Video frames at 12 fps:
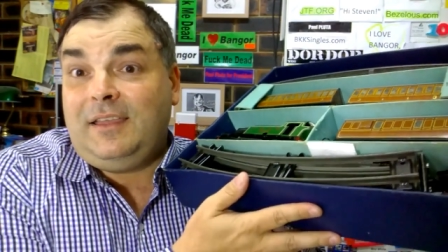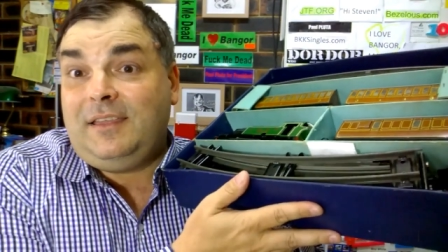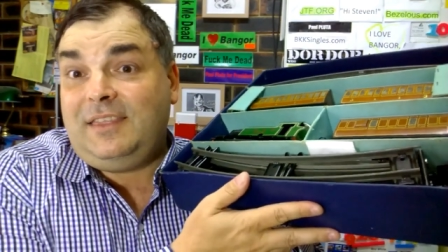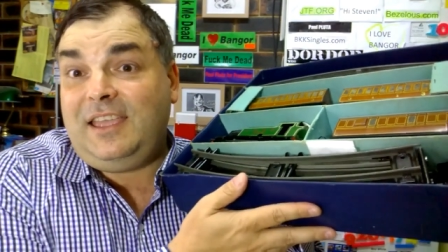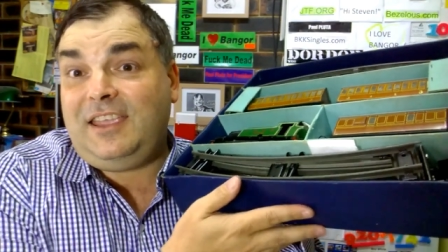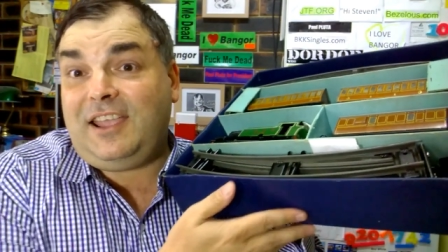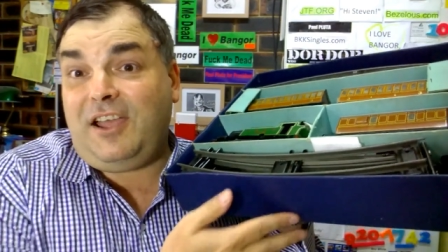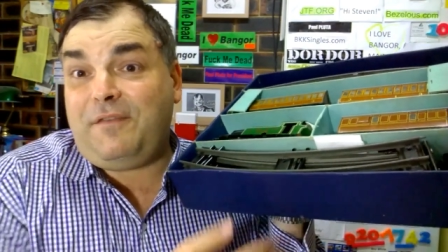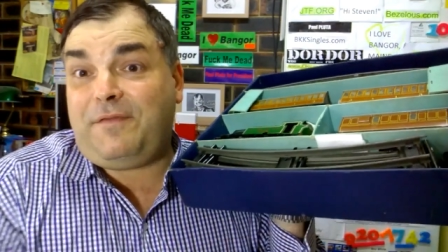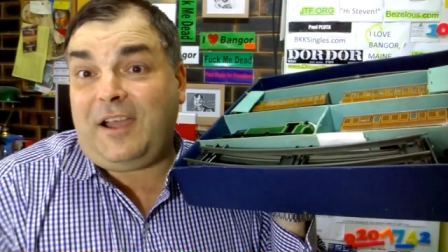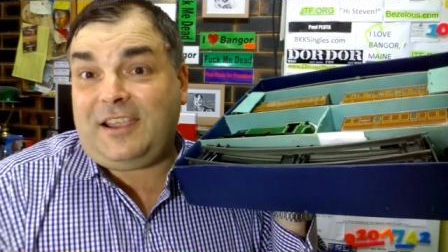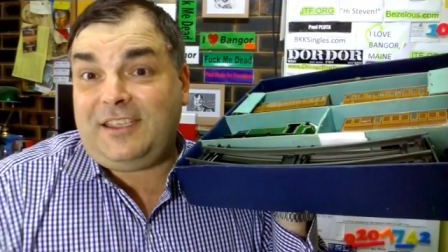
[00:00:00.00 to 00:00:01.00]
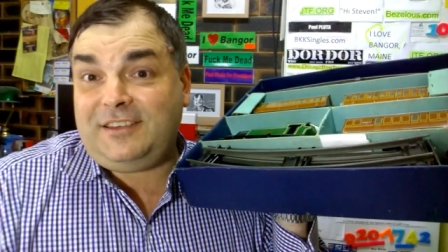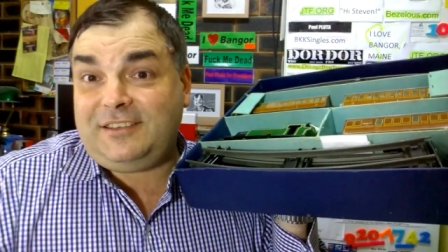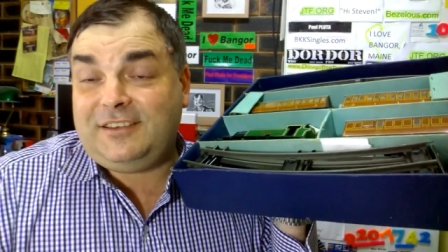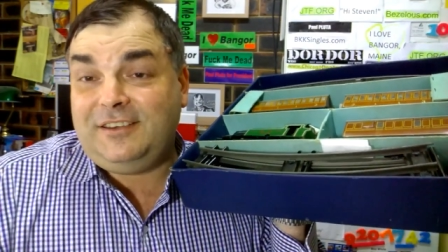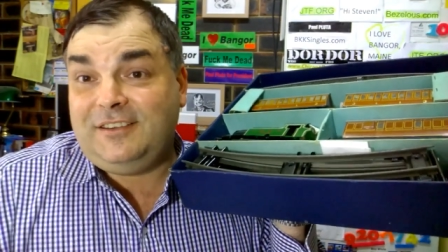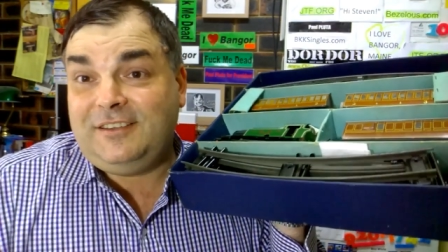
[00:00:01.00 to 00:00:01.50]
There you go, fuckers.